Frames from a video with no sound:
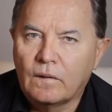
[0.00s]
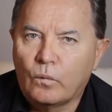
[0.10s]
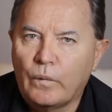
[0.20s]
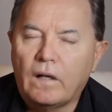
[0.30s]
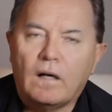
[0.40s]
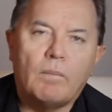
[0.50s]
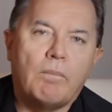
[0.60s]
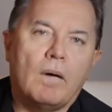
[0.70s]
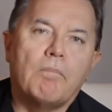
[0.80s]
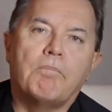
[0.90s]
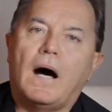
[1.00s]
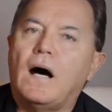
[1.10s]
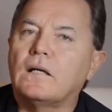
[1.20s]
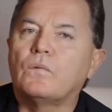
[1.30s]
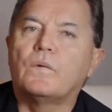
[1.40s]
We are
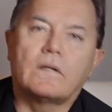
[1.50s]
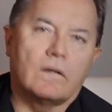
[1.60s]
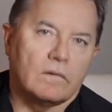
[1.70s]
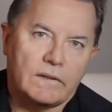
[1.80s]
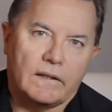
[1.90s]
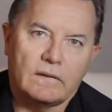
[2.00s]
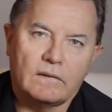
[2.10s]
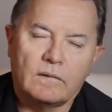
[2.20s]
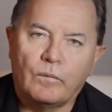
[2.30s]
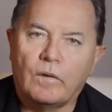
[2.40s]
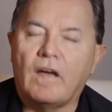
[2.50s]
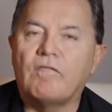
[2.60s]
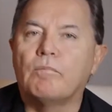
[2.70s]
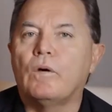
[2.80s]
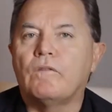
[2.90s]
bombarded with content. We
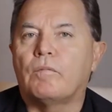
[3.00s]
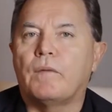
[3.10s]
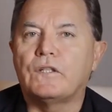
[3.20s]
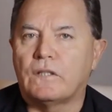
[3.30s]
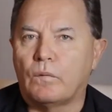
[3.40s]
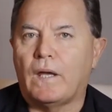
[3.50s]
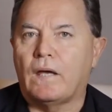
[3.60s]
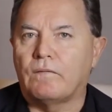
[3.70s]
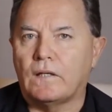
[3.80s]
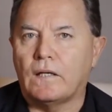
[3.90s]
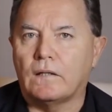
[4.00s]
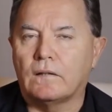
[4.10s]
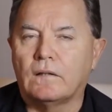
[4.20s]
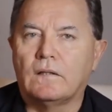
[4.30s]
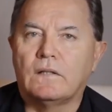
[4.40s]
have more information than we ever
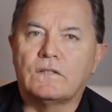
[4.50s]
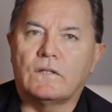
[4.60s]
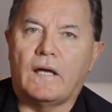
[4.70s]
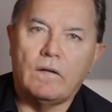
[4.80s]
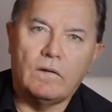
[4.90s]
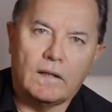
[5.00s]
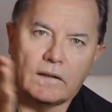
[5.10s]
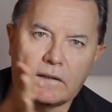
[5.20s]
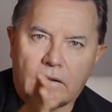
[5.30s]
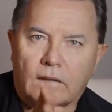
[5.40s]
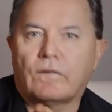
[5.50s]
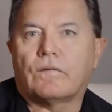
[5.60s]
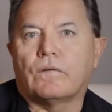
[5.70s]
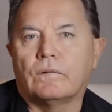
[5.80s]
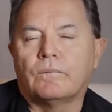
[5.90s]
need. So, how do you get cut
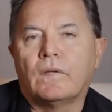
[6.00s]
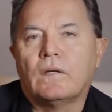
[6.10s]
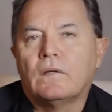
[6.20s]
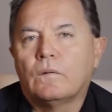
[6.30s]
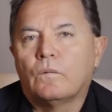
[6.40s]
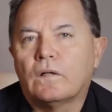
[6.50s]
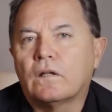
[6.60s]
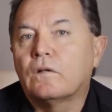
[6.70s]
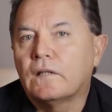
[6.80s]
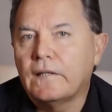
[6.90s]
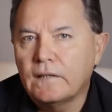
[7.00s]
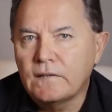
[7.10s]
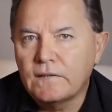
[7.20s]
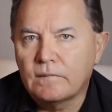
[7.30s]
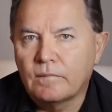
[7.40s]
through? Well, the good
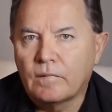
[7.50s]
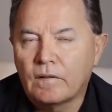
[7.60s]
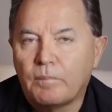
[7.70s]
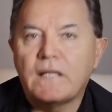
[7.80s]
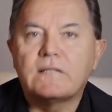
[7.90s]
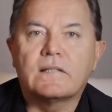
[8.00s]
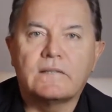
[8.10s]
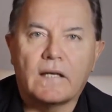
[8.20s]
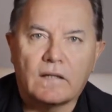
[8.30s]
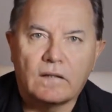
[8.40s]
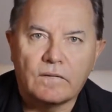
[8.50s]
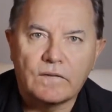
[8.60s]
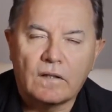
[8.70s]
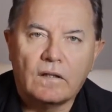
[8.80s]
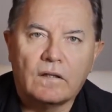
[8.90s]
leaders, the best
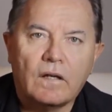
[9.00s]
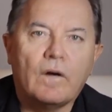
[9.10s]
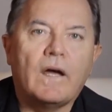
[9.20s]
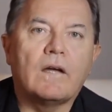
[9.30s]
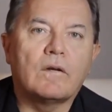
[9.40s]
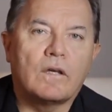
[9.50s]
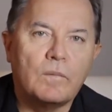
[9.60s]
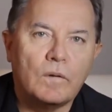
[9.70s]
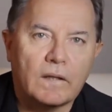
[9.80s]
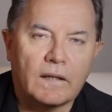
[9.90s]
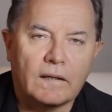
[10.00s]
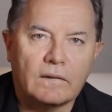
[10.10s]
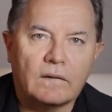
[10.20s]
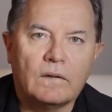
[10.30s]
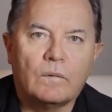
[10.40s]
executives, know how to
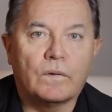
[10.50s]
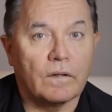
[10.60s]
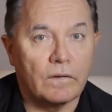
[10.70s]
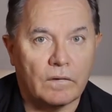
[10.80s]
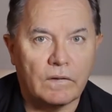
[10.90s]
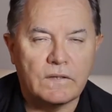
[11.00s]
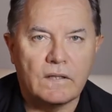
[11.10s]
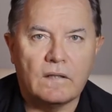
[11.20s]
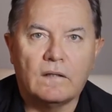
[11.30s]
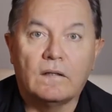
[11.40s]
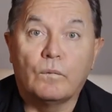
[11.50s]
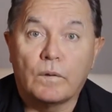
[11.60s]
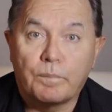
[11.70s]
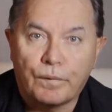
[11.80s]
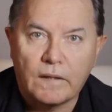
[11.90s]
communicate with authority,
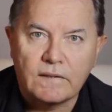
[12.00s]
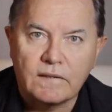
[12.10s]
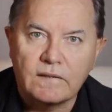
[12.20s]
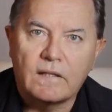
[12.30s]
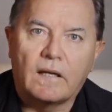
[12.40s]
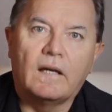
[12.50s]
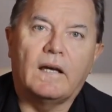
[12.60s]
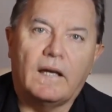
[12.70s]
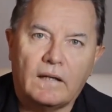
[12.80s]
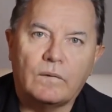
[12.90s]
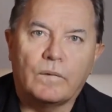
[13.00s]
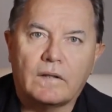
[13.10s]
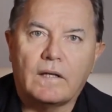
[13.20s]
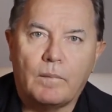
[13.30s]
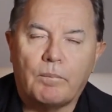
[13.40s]
with presence, and
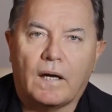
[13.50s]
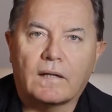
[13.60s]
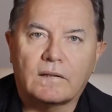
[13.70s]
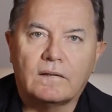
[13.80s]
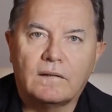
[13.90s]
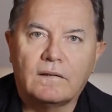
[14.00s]
with impact.